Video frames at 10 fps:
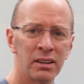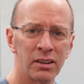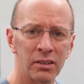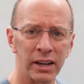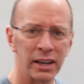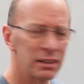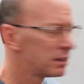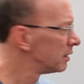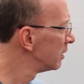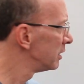okay?
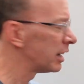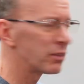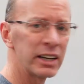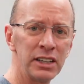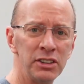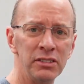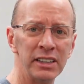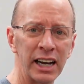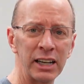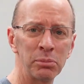Now we're gonna do
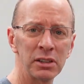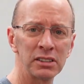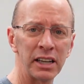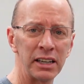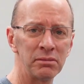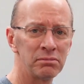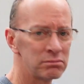nine plus eight.